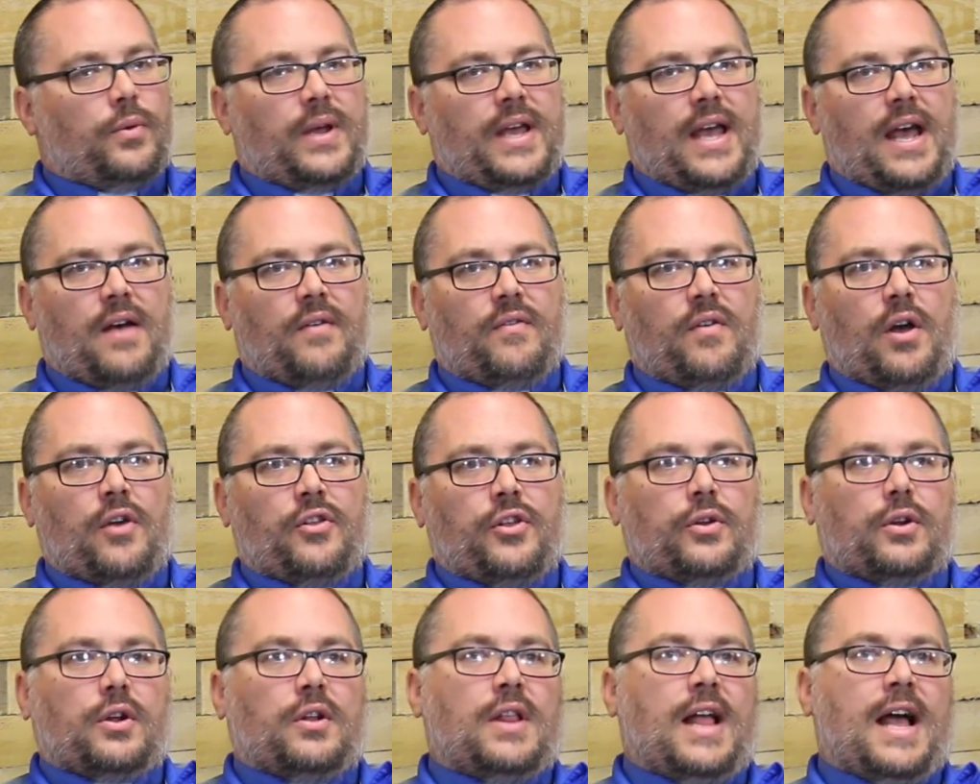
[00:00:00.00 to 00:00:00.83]
We have
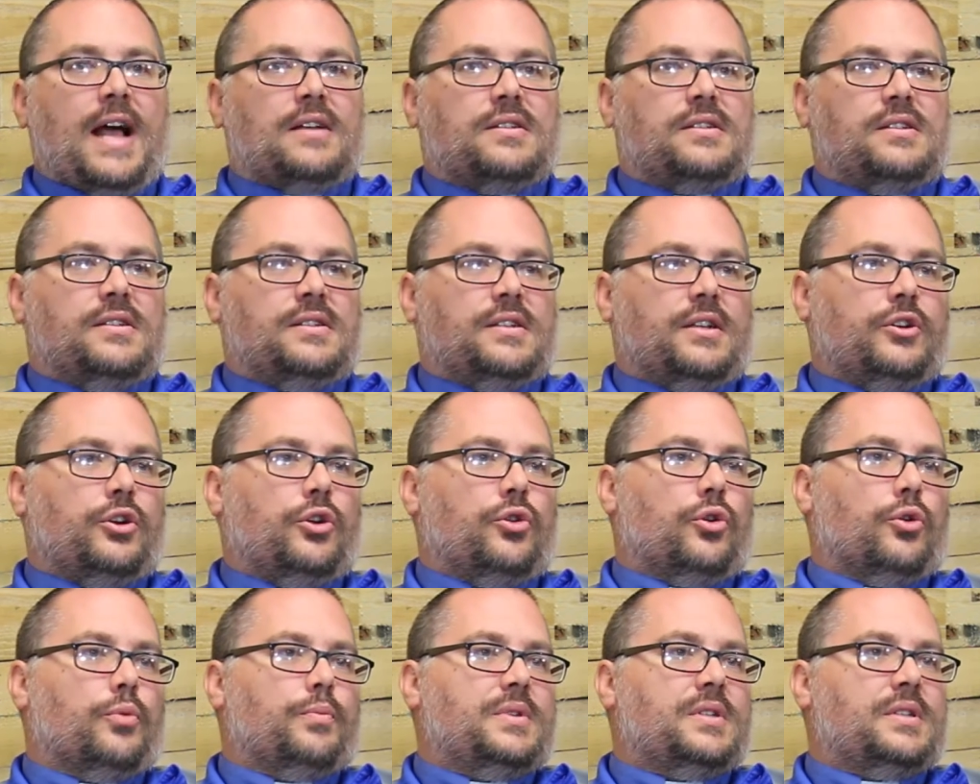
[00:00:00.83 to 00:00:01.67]
other classes and
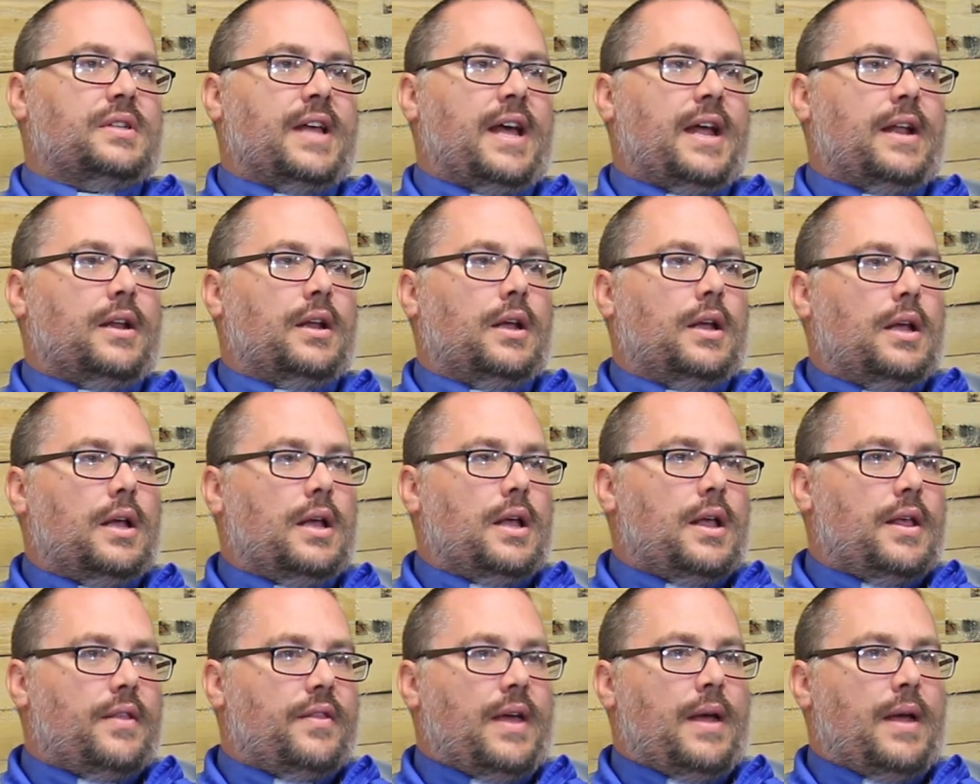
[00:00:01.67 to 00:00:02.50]
groups
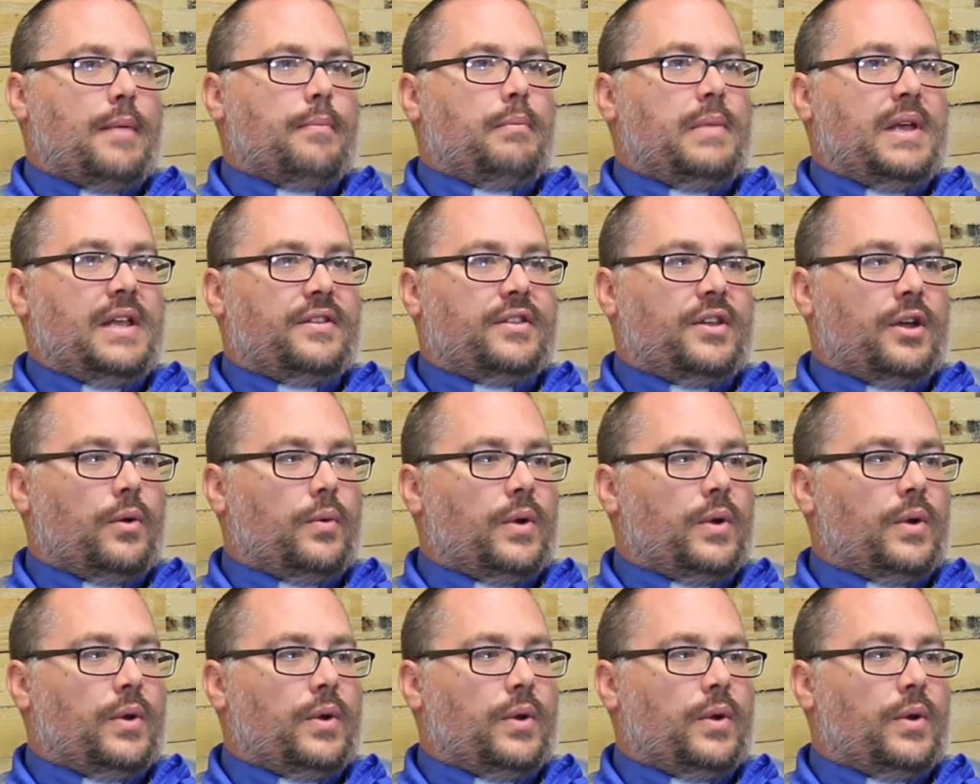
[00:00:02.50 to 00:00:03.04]
that meet there.